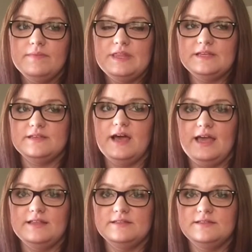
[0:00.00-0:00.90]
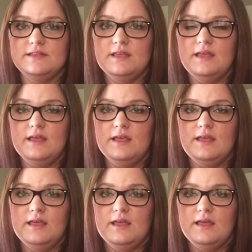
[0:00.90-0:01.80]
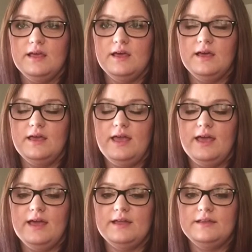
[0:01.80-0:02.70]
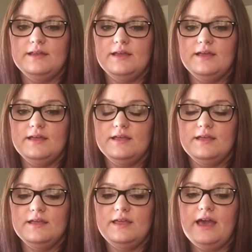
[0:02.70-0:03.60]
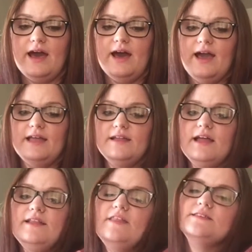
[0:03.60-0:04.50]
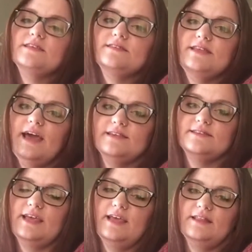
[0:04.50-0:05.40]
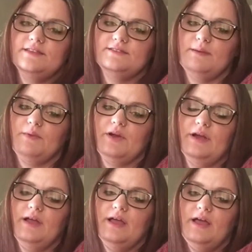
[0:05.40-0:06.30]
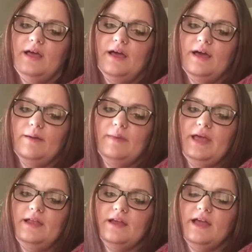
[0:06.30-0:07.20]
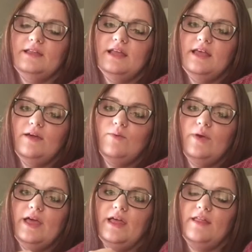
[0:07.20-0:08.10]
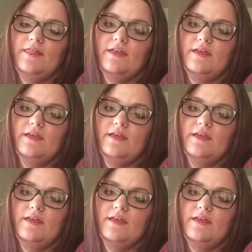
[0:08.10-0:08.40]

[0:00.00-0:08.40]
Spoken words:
Designs. And yeah, I did this as a test knit in the summer, and I knit it with